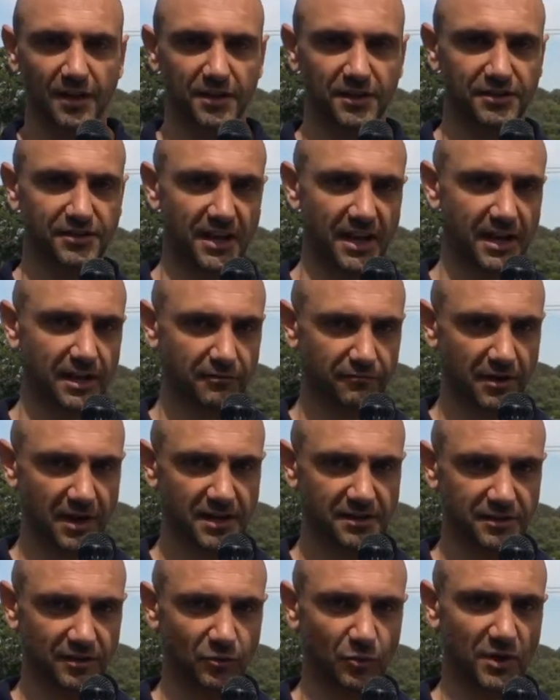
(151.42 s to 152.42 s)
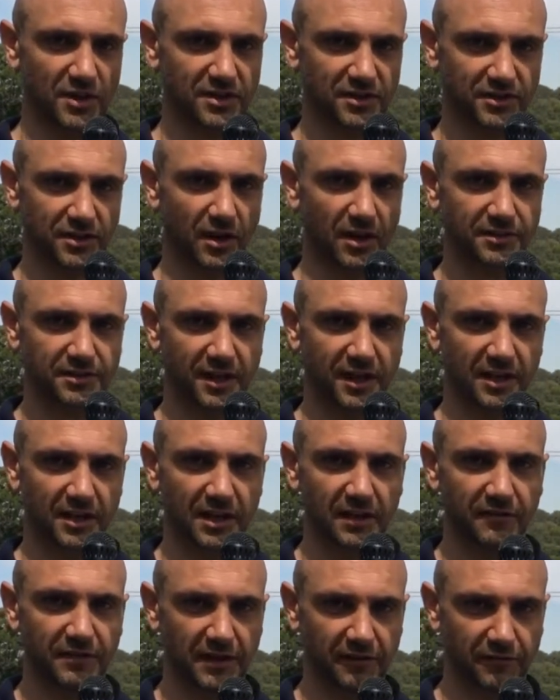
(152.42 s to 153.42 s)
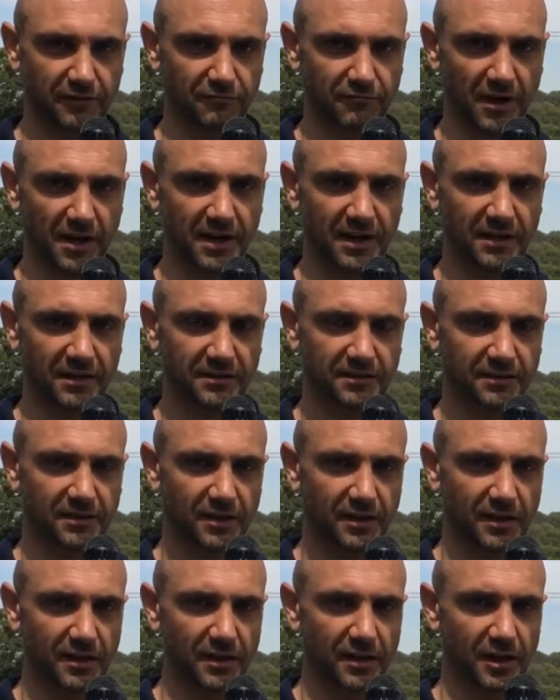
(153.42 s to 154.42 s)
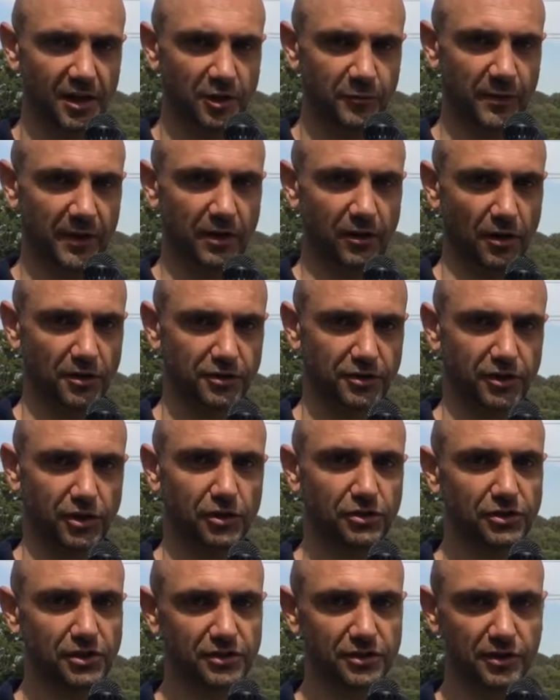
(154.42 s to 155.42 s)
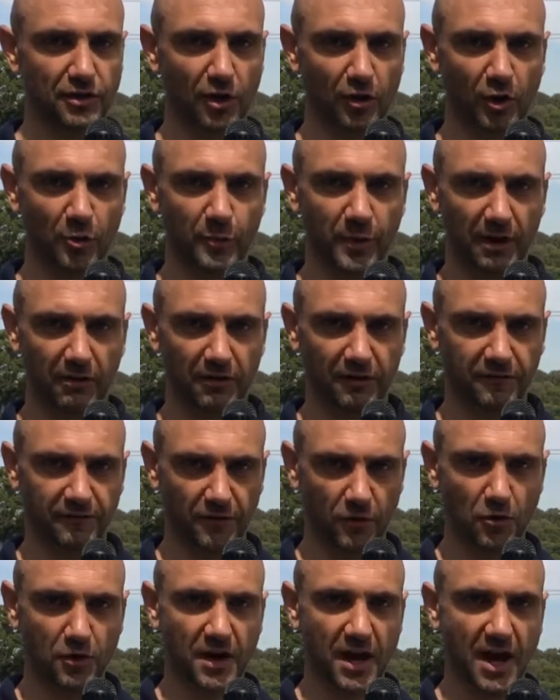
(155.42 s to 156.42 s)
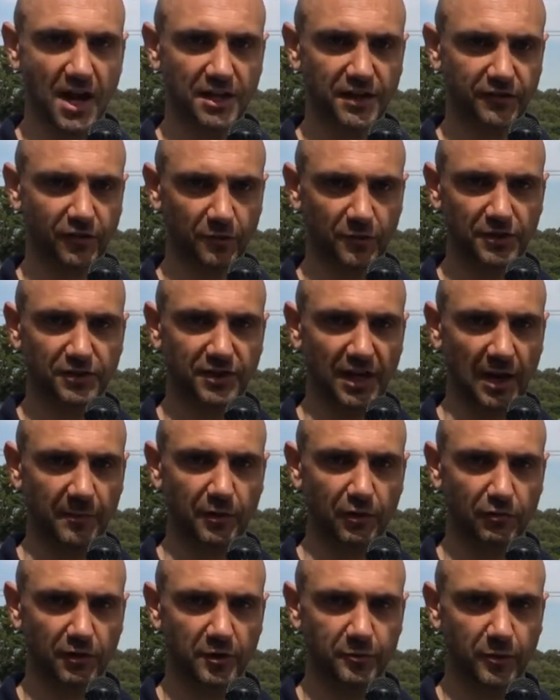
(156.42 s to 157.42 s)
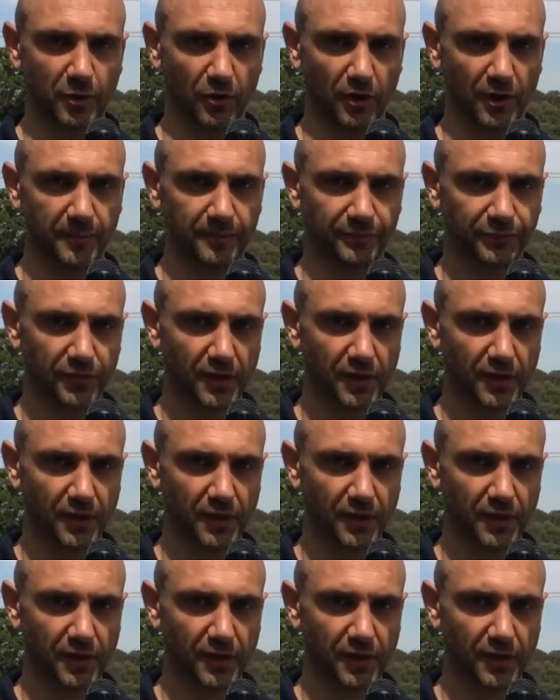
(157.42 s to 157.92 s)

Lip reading: The second reason weather sites can give different readings is because users are not comparing forecasts from the same grid point.